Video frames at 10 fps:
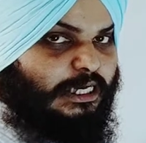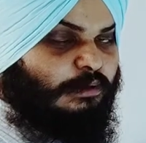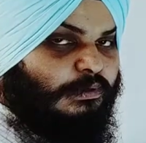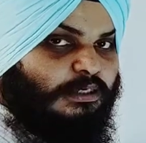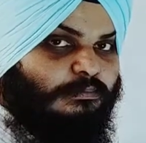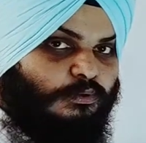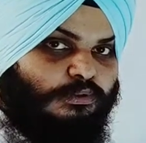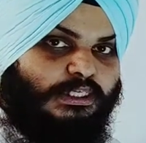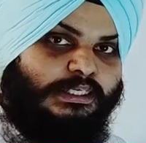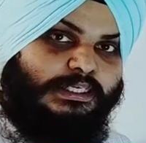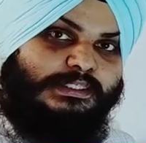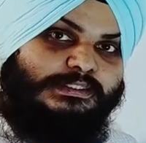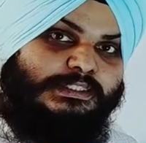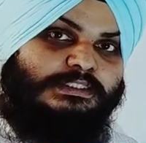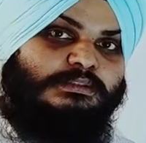in both the
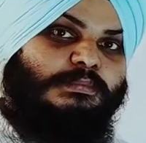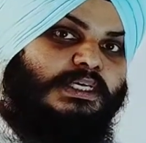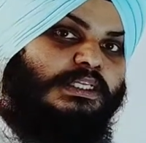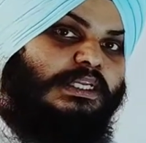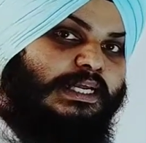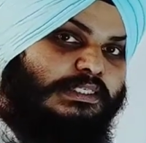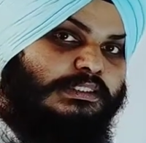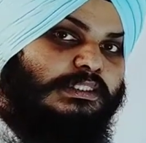cases, but the lengths are